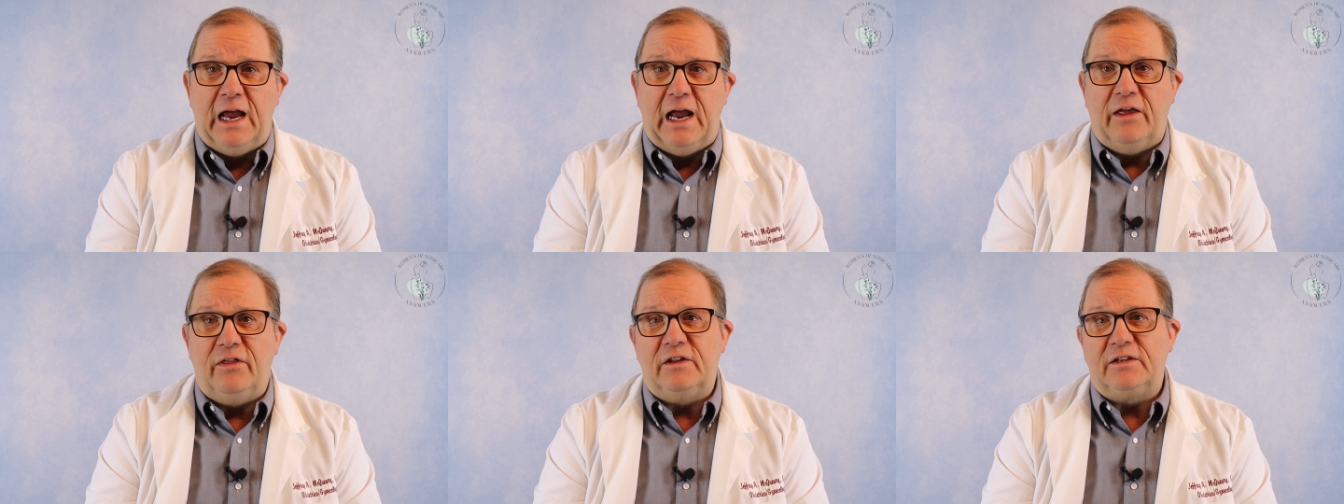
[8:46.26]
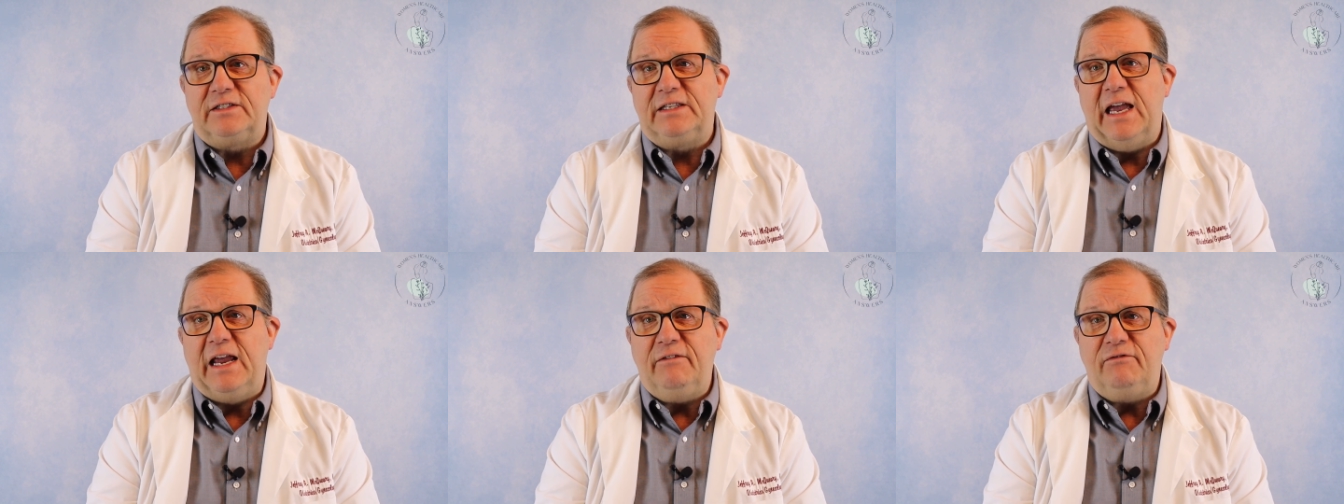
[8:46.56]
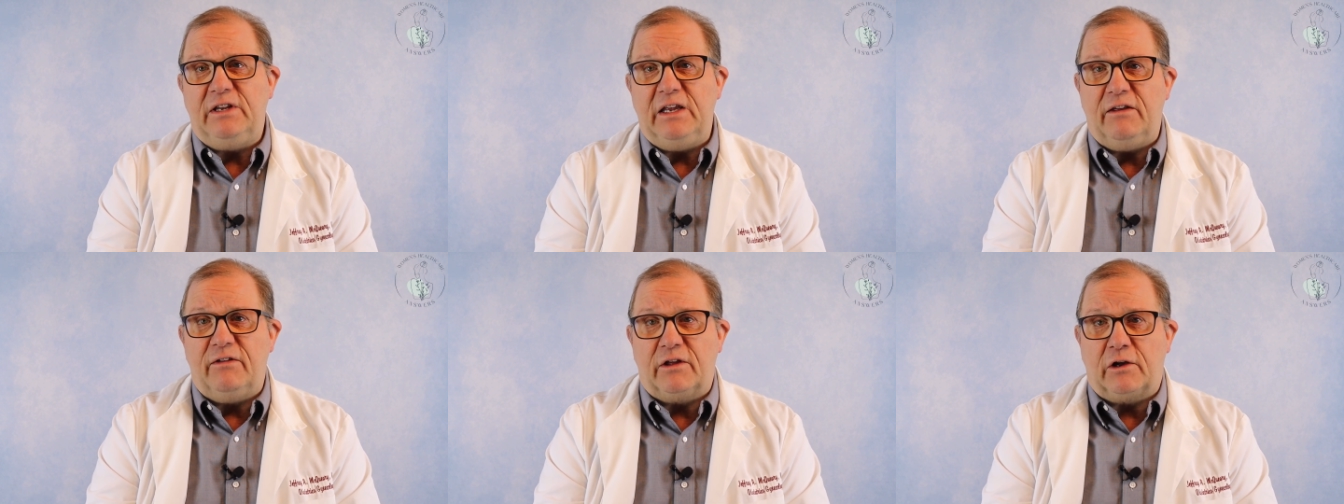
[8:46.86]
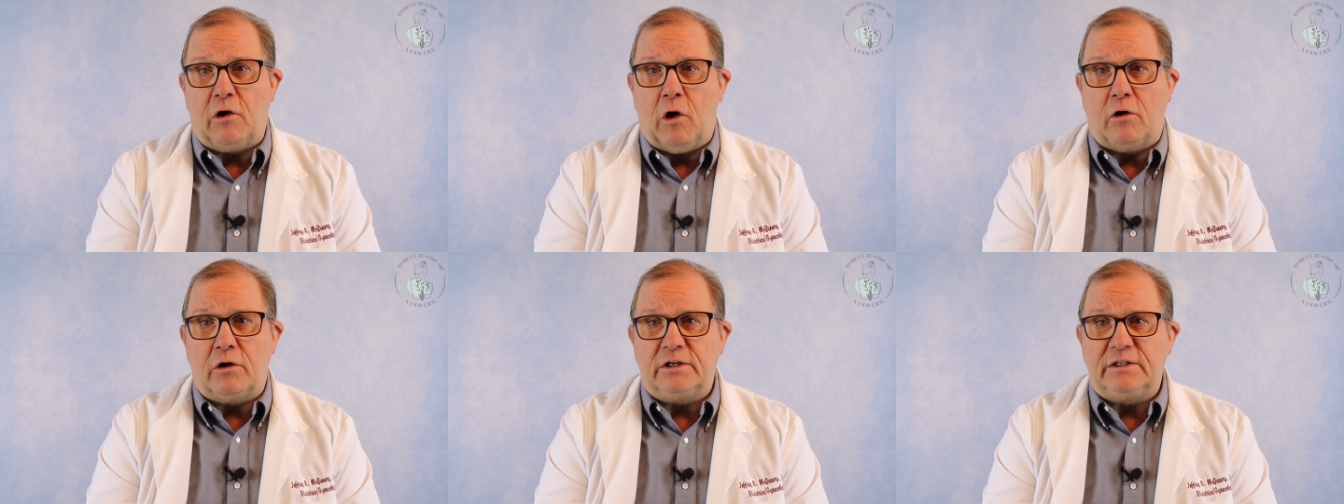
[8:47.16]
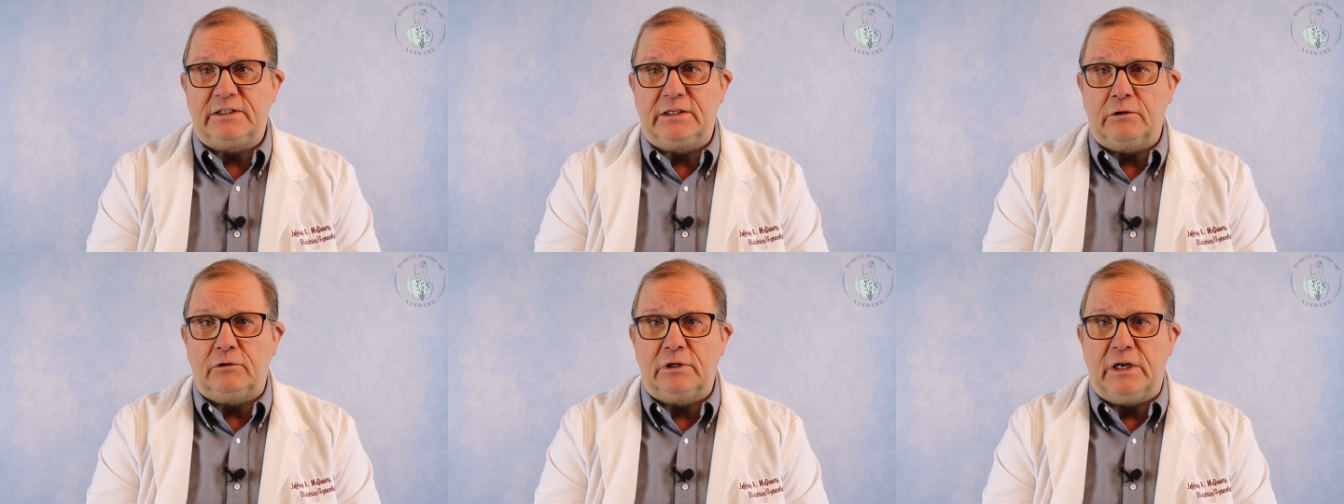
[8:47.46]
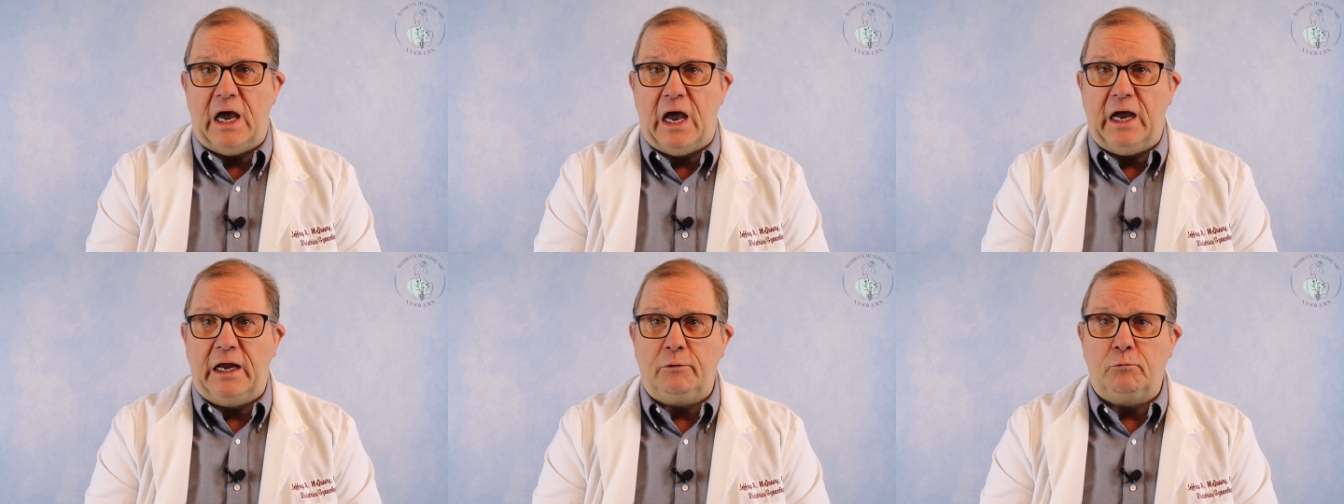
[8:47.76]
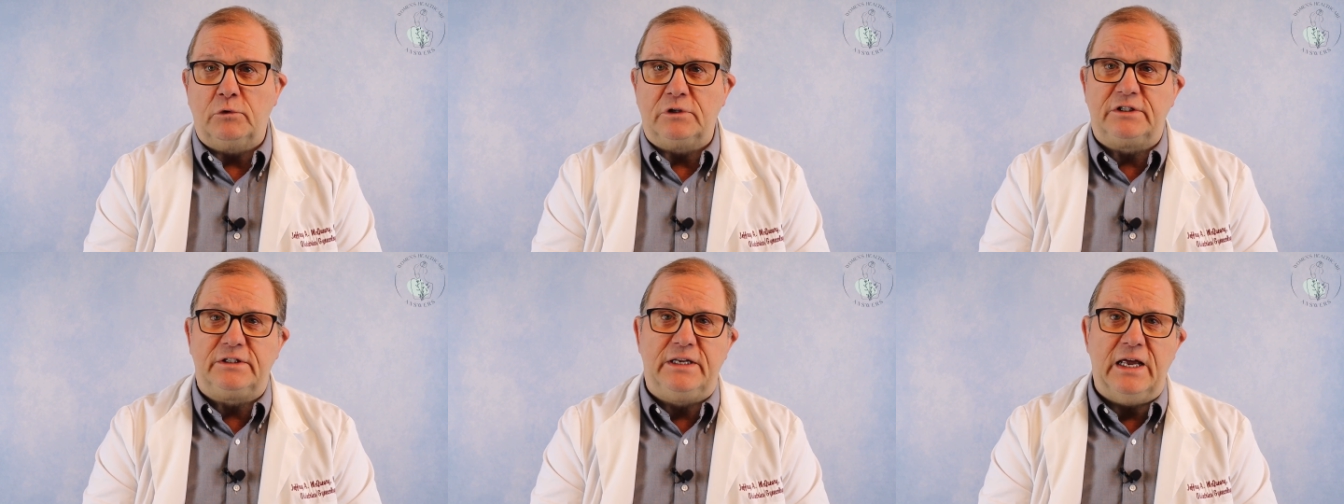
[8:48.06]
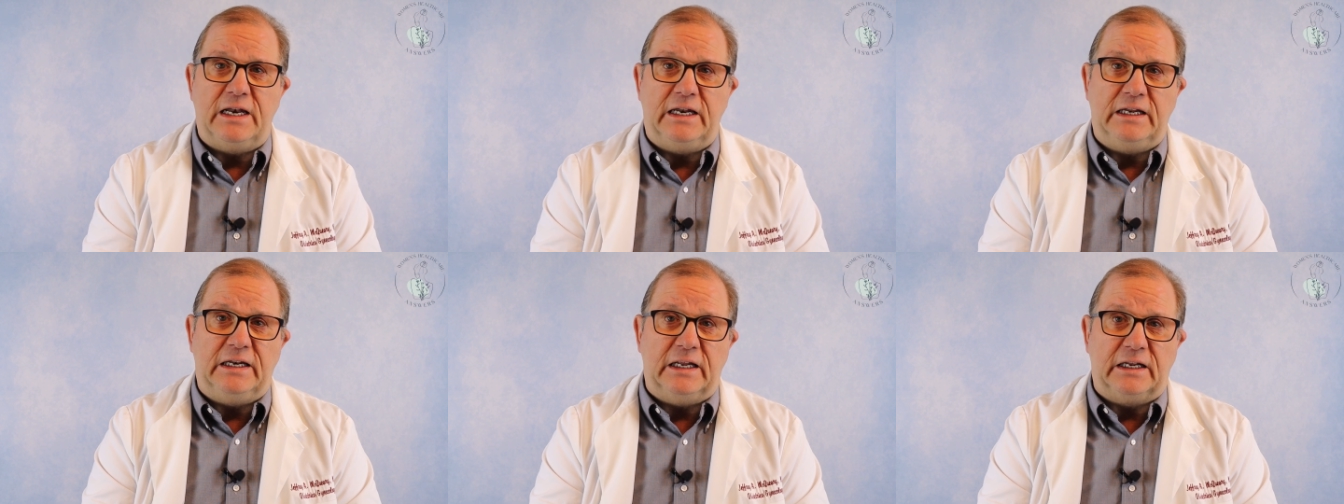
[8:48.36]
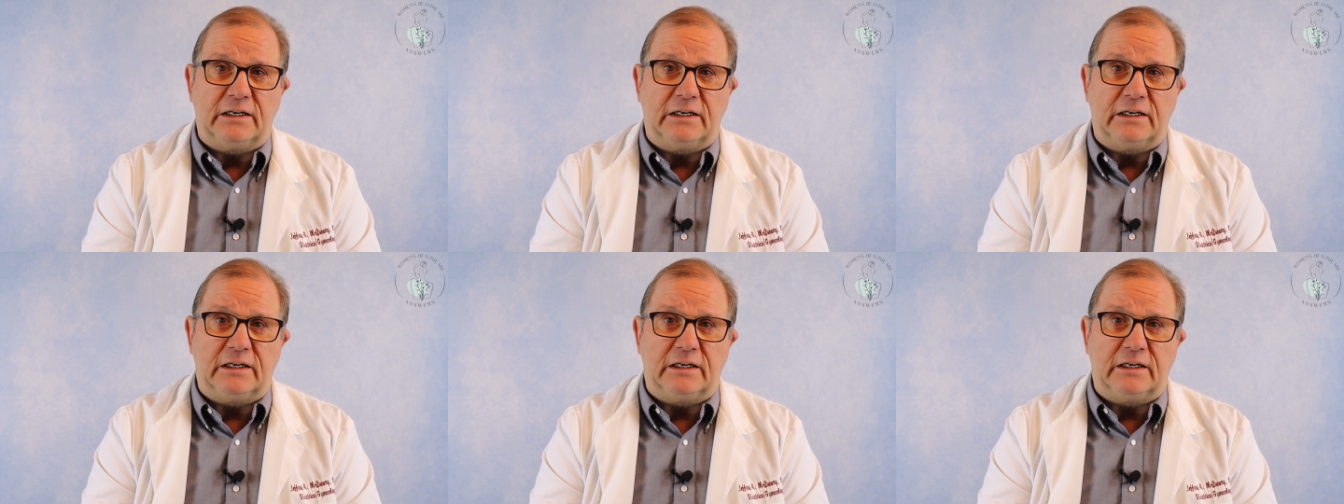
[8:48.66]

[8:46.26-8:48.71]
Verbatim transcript: and the safety of the Gardasil 9 was studied